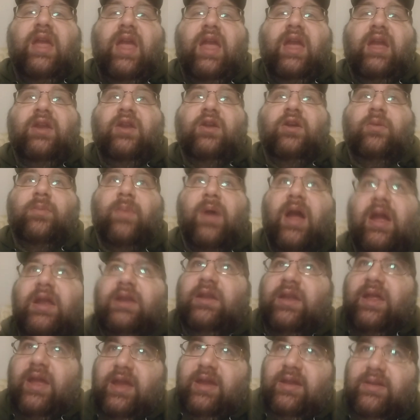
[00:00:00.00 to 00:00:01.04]
and um, I
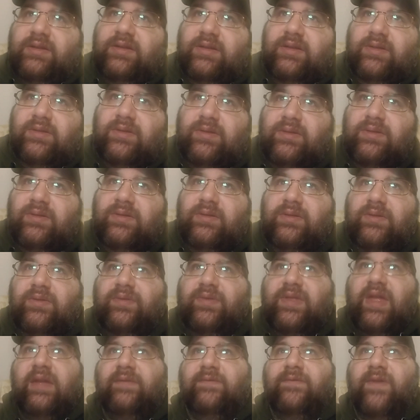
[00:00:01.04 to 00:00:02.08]
liked
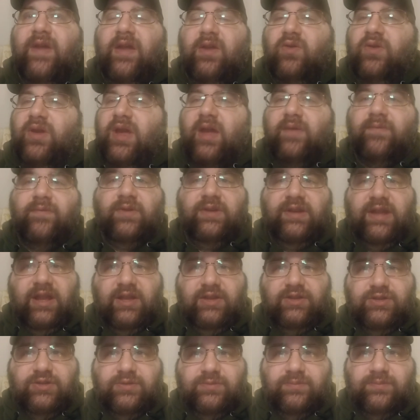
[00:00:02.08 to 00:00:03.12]
that final
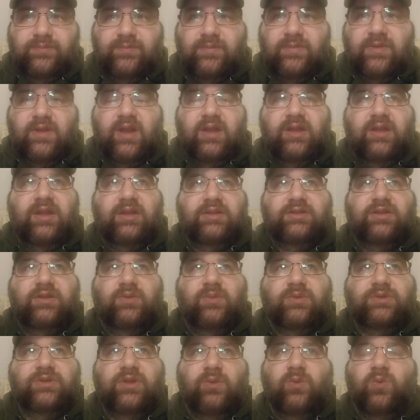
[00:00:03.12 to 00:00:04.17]
confrontation. I guess it
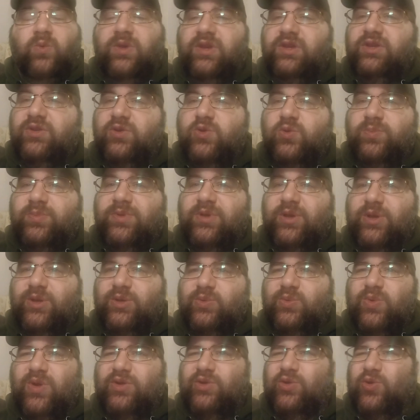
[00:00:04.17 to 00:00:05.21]
was a reshoot
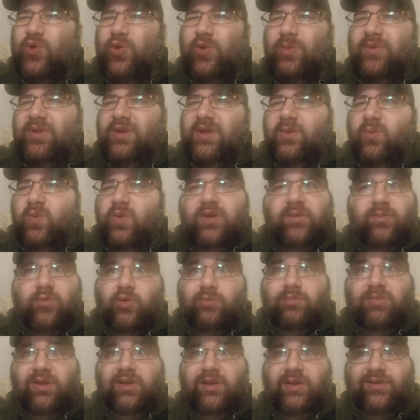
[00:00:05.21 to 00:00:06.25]
because Roger Corman like wanted
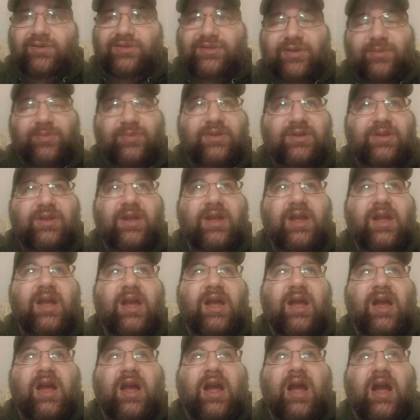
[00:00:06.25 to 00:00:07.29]
more blood or something.
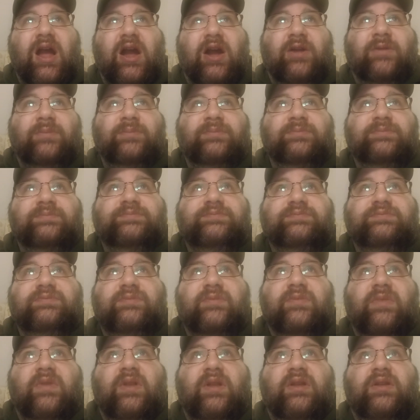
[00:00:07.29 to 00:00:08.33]
Um,
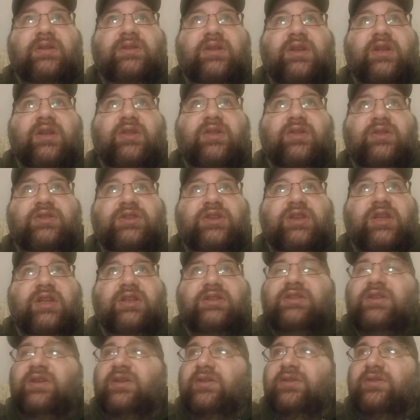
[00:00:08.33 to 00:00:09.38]
she
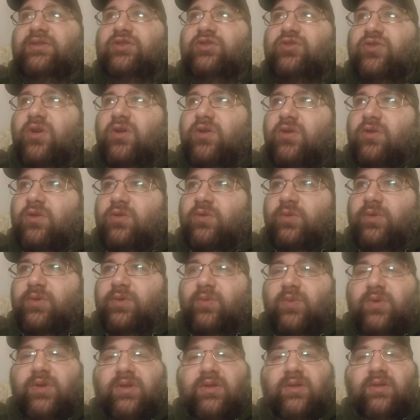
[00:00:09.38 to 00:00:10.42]
gets in a struggle
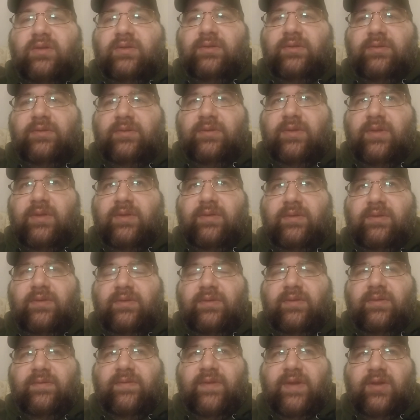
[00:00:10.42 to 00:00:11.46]
with one of the,
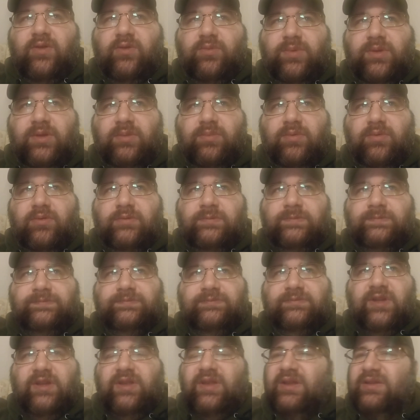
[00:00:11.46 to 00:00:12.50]
the the final people.
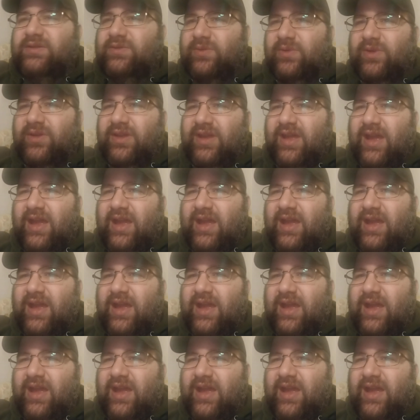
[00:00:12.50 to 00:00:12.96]
I think it's one of the